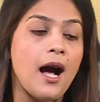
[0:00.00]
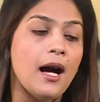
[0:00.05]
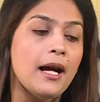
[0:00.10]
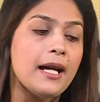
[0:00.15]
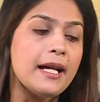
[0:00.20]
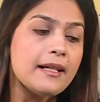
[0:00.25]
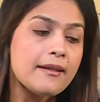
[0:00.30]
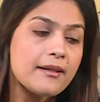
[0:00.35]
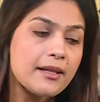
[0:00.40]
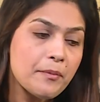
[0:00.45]

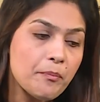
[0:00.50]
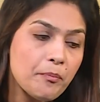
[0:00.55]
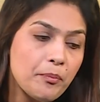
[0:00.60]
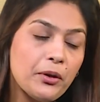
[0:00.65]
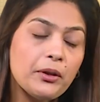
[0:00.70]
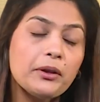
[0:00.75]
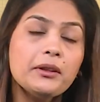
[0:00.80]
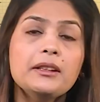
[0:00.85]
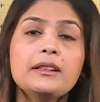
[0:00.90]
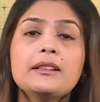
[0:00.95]
It's
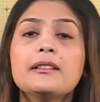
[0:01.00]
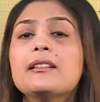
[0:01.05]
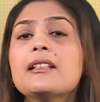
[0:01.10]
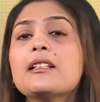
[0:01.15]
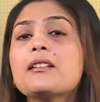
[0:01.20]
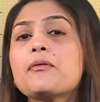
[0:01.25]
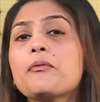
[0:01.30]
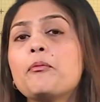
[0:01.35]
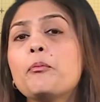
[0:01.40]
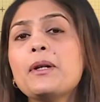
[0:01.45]
important
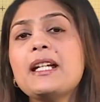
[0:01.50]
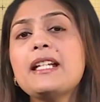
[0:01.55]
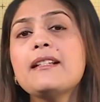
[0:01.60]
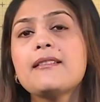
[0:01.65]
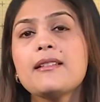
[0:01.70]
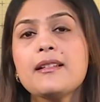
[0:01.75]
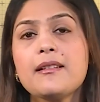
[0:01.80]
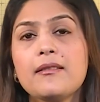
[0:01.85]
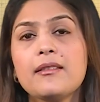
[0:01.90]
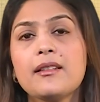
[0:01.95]
that we
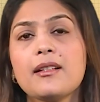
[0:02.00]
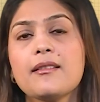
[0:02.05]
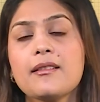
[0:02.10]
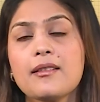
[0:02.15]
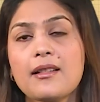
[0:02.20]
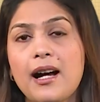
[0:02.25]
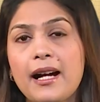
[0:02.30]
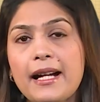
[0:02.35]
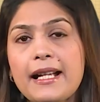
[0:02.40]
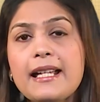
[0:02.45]

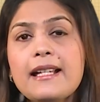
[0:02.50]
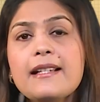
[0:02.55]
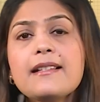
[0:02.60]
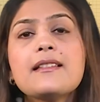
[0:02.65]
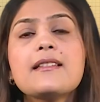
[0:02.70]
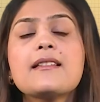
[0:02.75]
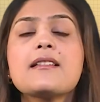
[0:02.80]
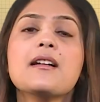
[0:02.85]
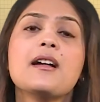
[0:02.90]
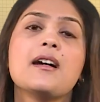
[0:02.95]

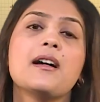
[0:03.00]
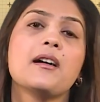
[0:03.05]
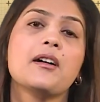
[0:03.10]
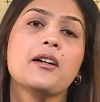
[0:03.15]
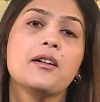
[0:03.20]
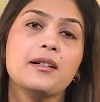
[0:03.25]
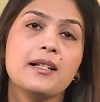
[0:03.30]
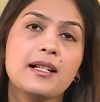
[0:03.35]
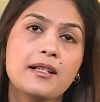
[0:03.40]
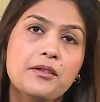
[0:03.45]
synthesize
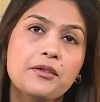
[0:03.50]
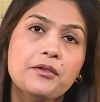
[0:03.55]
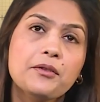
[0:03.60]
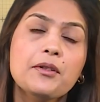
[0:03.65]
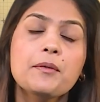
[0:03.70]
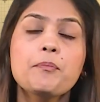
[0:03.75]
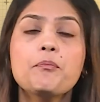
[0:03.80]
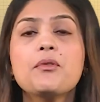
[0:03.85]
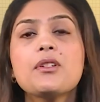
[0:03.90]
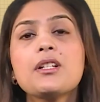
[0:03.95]

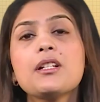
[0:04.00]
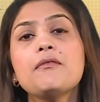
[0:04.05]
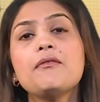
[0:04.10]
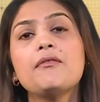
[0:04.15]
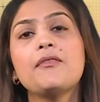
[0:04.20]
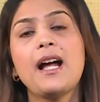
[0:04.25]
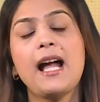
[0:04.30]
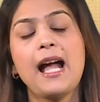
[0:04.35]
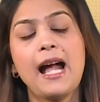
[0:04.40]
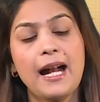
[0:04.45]
descriptive
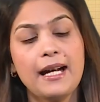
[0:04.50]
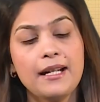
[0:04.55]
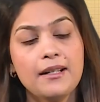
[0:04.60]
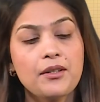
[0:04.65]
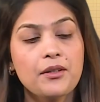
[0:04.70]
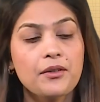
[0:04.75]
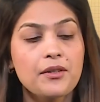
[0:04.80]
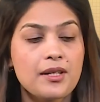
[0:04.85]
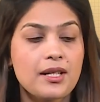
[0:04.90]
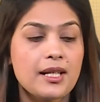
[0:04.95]
and
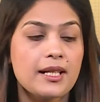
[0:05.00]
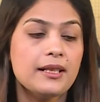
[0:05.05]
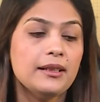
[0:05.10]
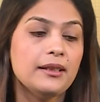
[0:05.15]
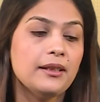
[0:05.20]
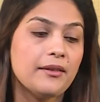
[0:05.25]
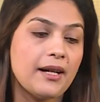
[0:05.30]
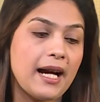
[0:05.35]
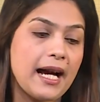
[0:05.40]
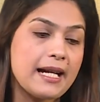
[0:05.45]
critical
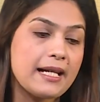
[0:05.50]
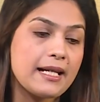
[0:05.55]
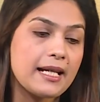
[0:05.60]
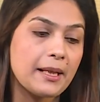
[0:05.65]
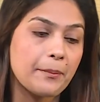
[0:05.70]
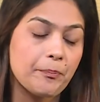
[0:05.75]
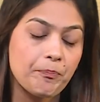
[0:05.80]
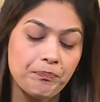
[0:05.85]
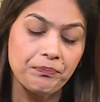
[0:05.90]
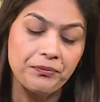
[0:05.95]
writing.